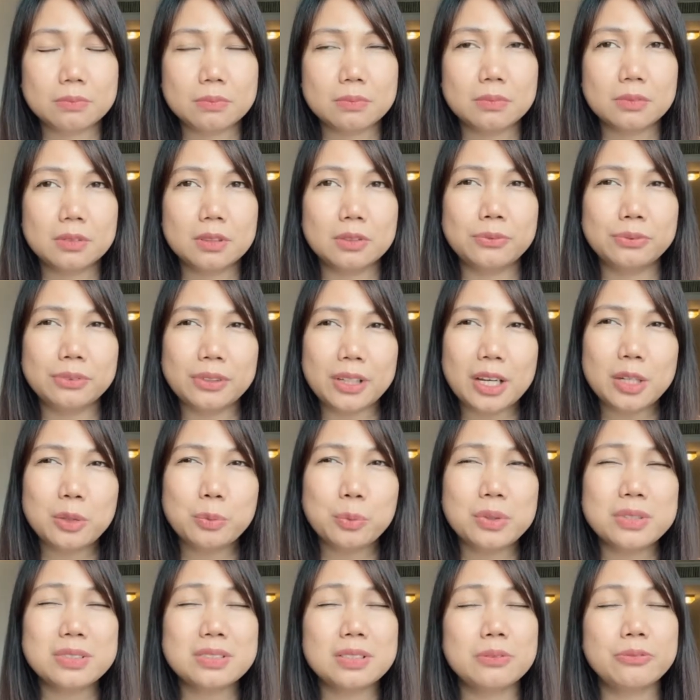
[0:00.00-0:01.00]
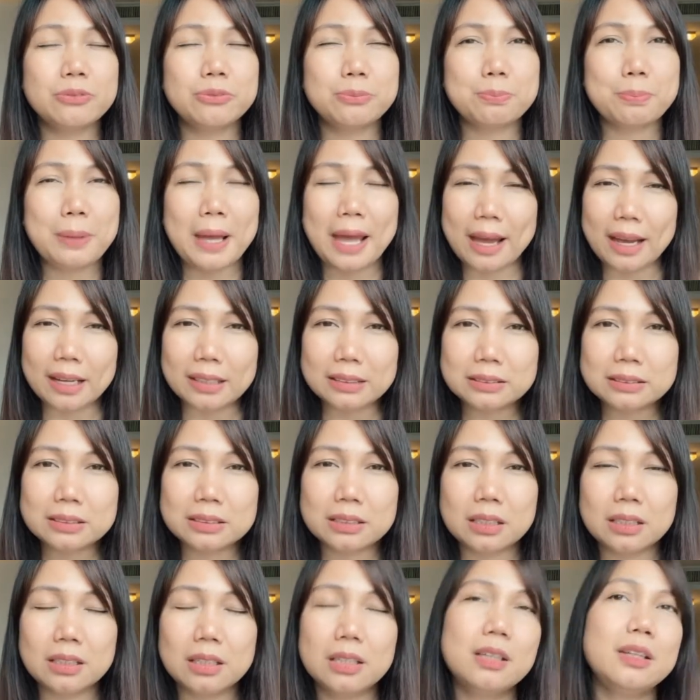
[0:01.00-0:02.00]
The flight wasn't packed.
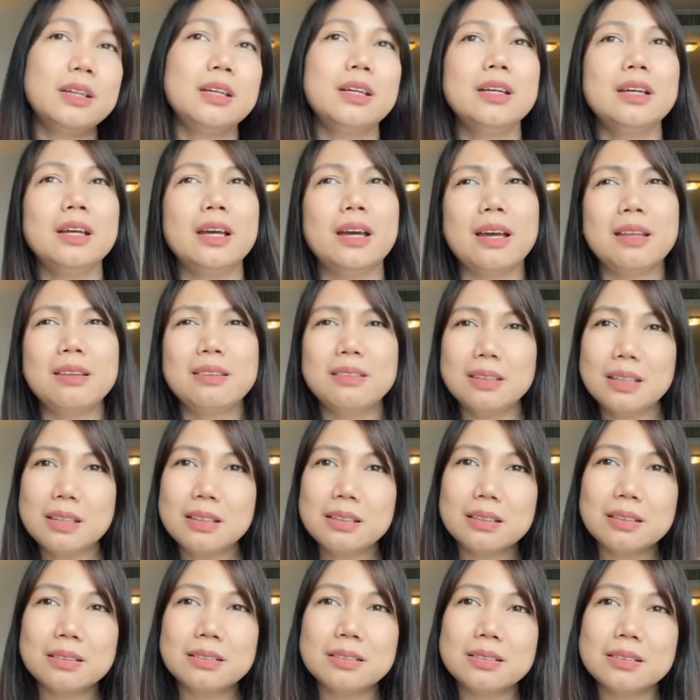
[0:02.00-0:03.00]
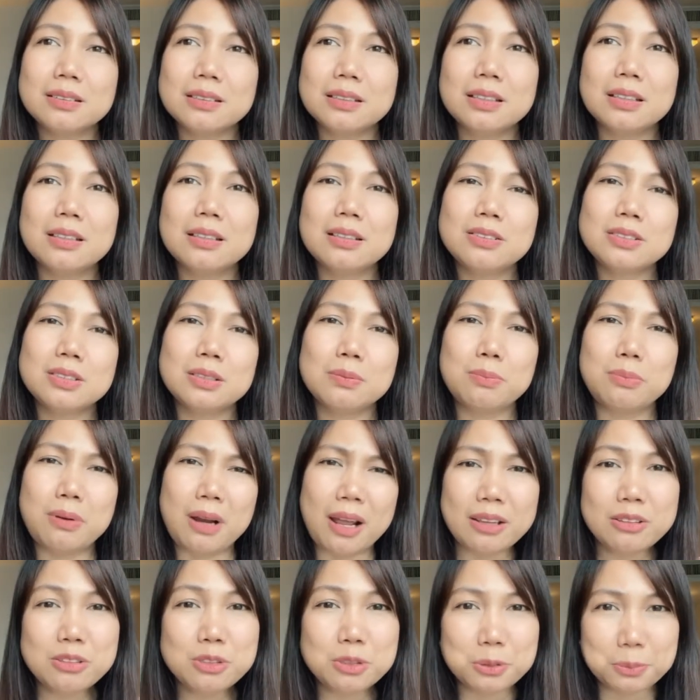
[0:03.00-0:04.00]
I think it's a
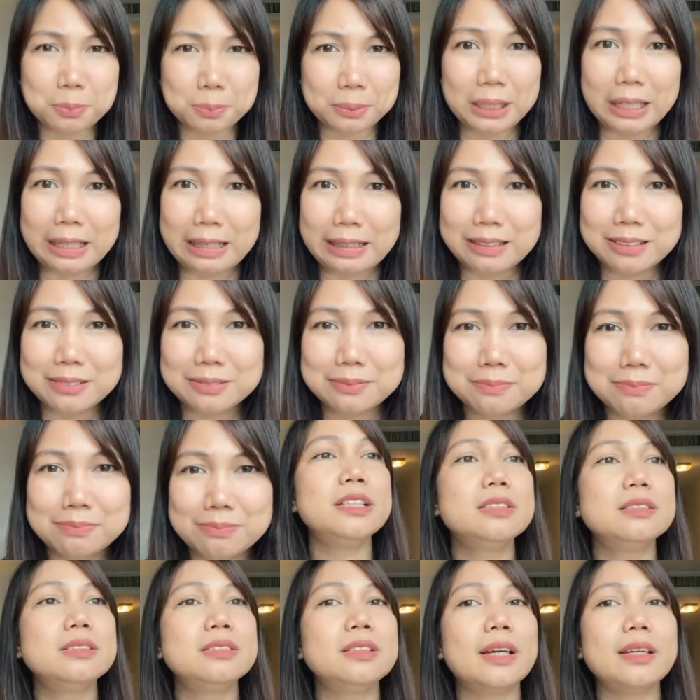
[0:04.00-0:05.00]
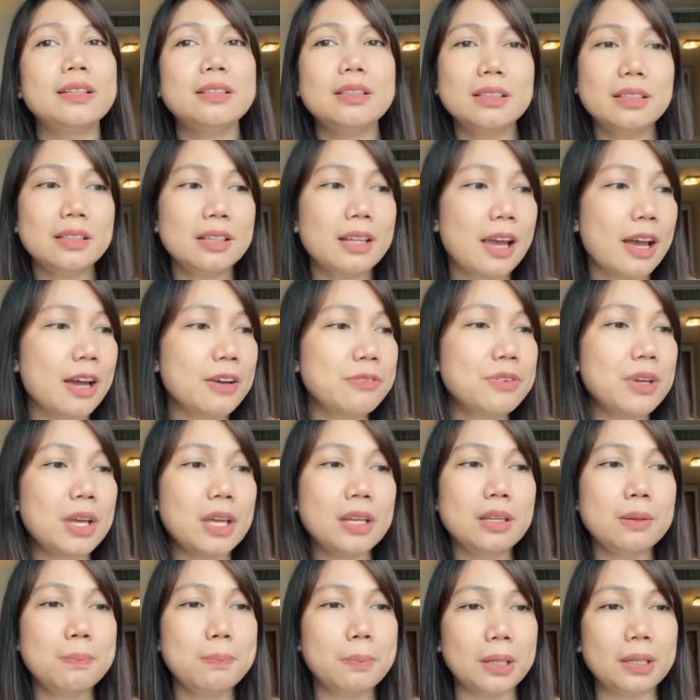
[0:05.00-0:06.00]
brand new plane, and I didn't have
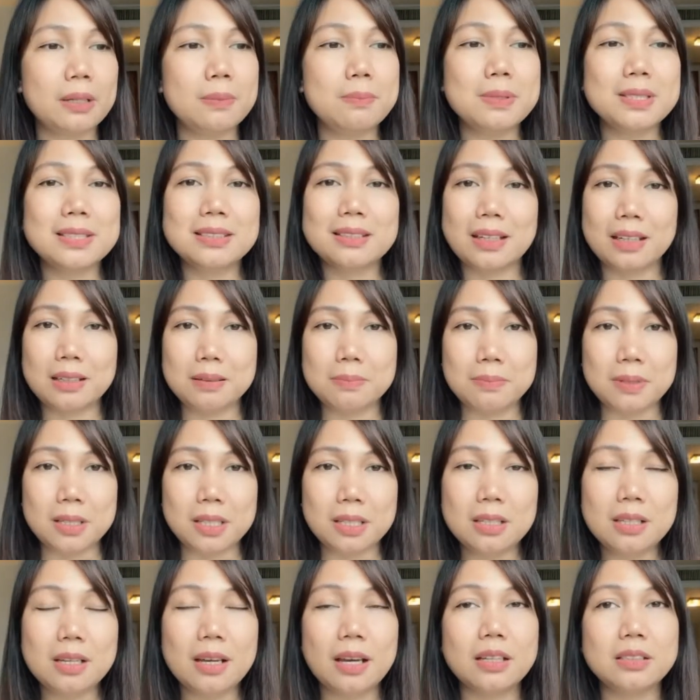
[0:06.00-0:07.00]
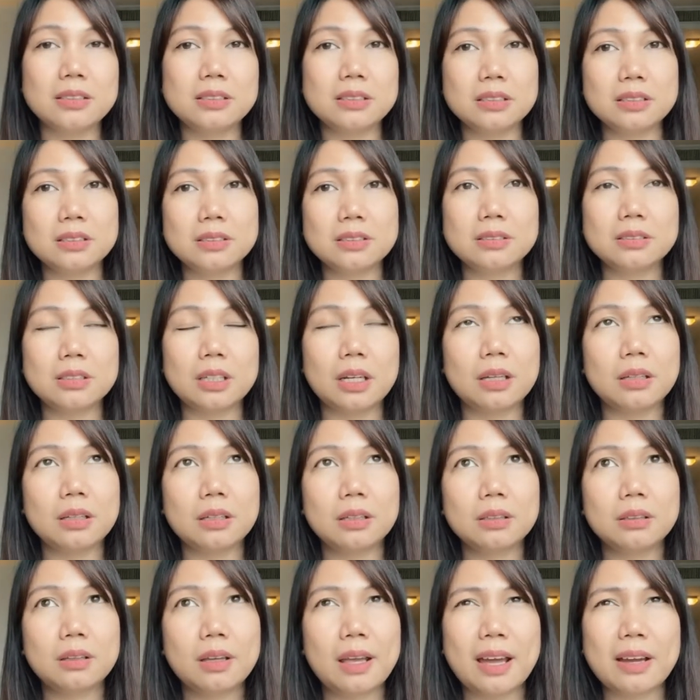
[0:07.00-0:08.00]
anybody beside me. I didn't
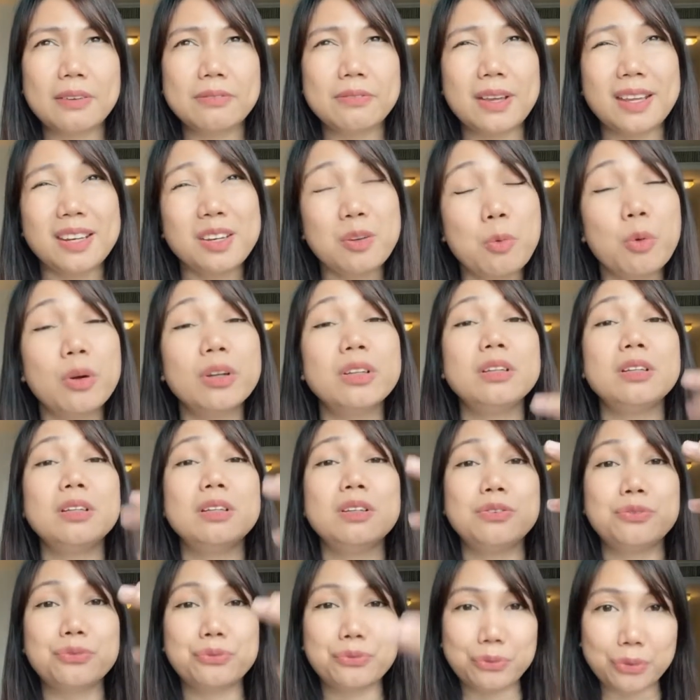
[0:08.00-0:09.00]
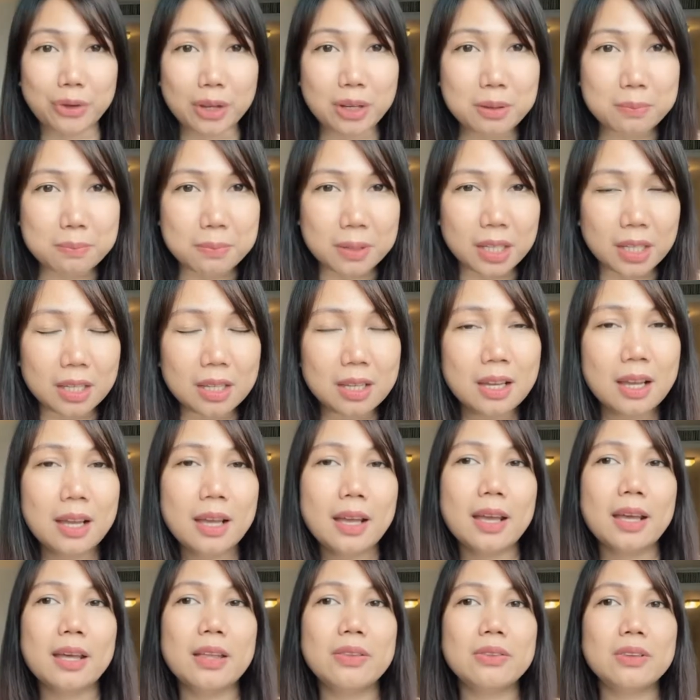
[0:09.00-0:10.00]
have anyone in front of me,
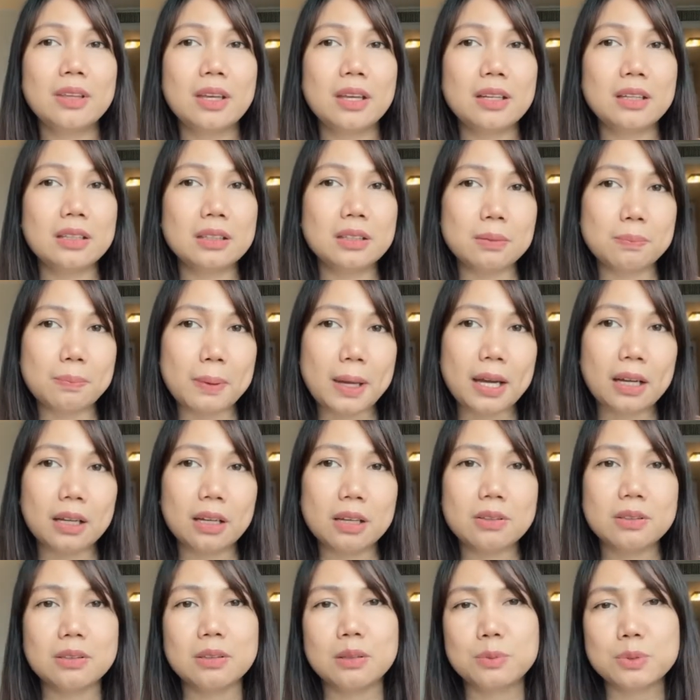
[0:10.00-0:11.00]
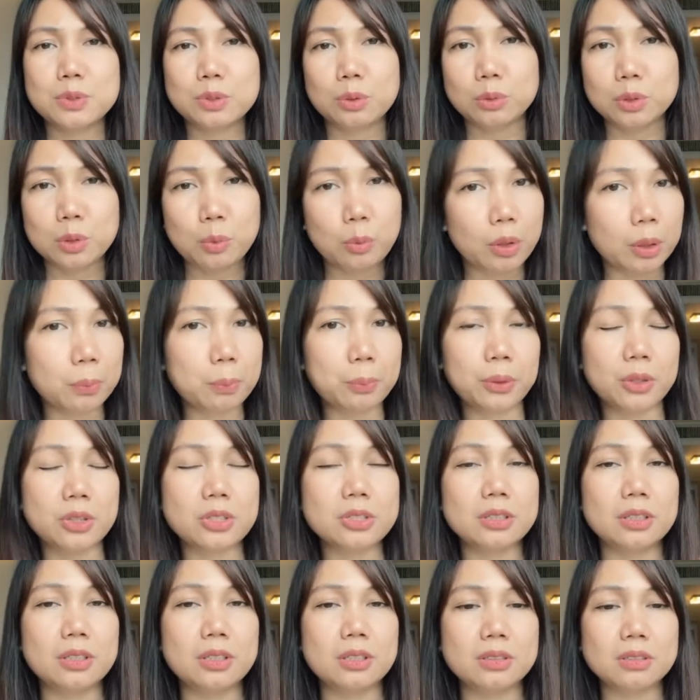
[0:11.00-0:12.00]
and then at the back, I think there was only one
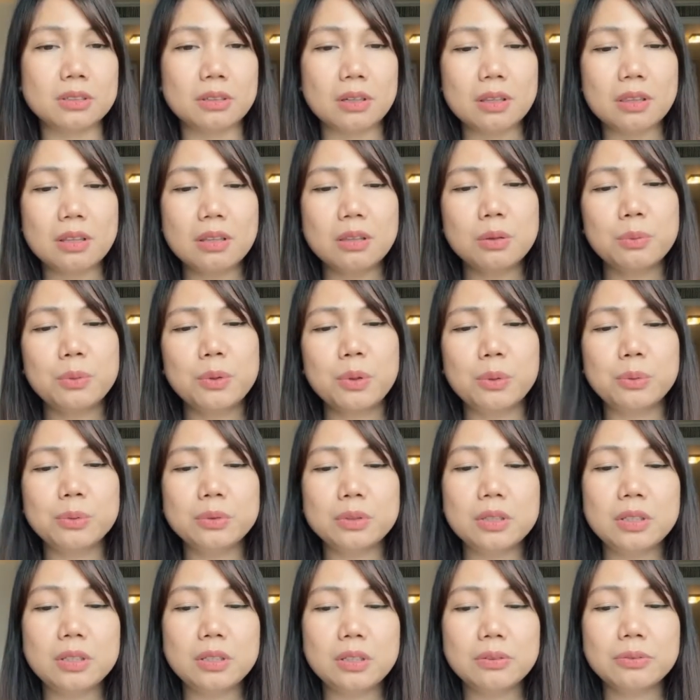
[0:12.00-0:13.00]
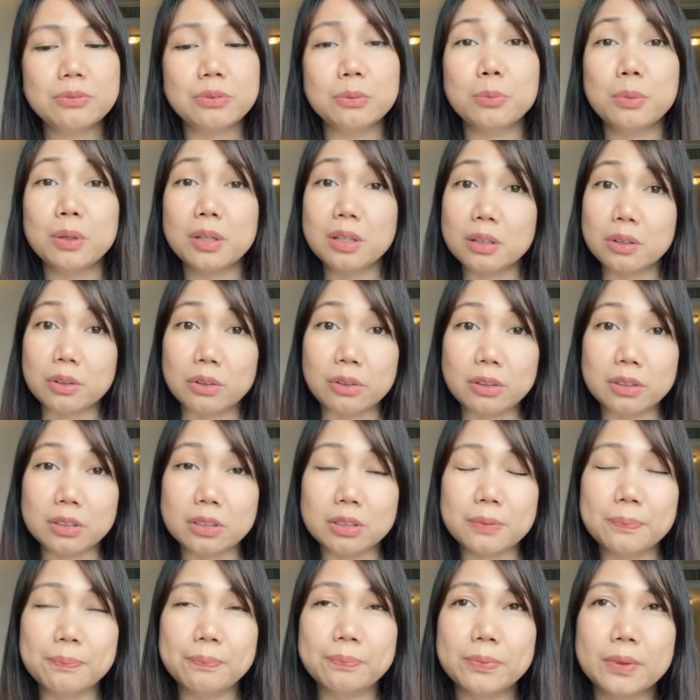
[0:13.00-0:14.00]
person. So I think there were only, from what I heard,
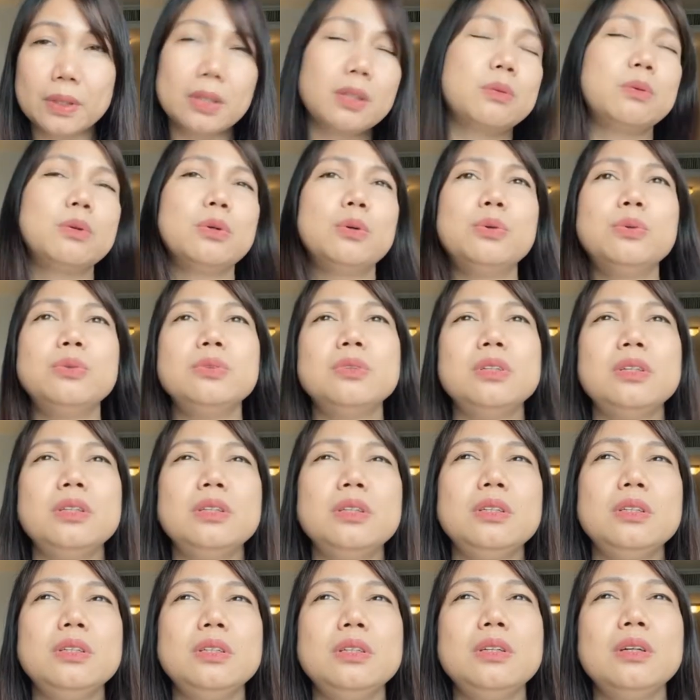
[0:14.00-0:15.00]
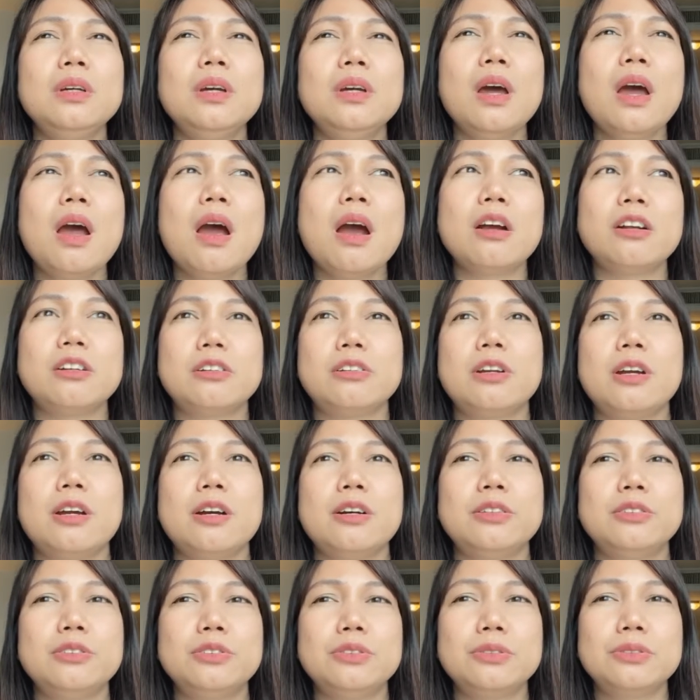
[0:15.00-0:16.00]
there were only
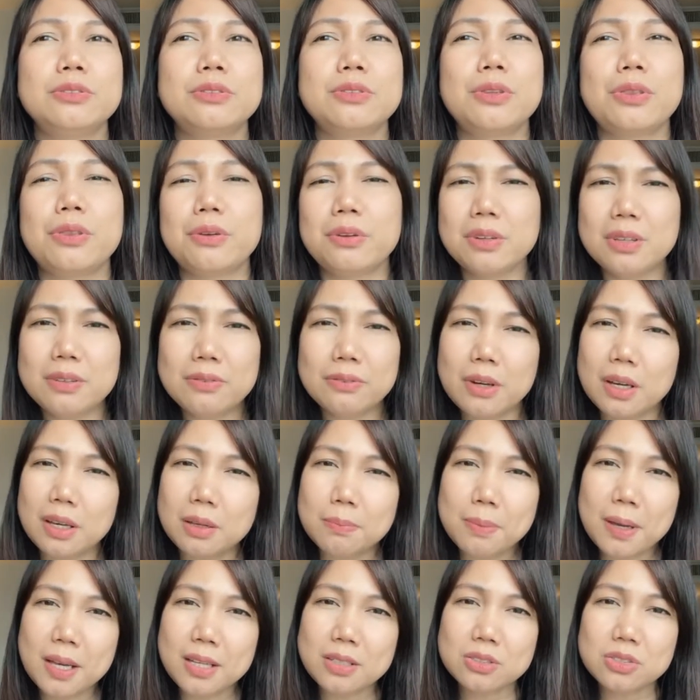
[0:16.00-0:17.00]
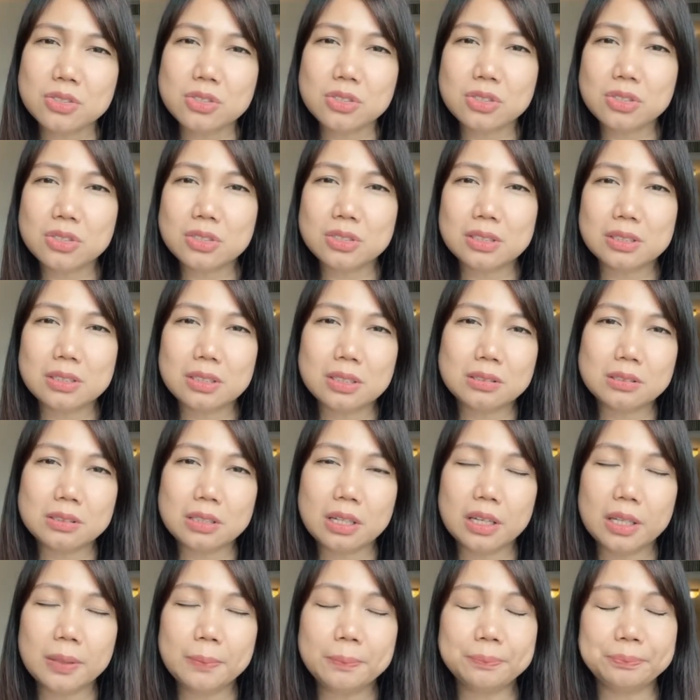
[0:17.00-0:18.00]
around 35 passengers at that
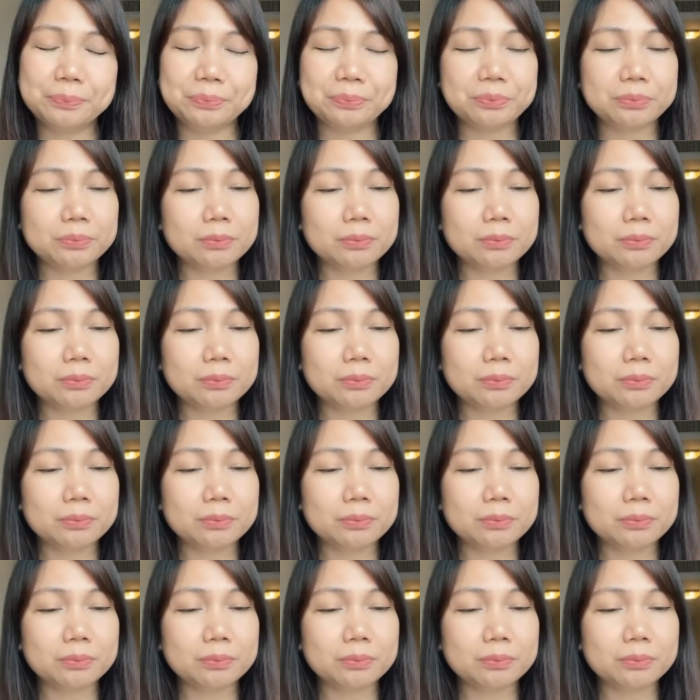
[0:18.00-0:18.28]
time.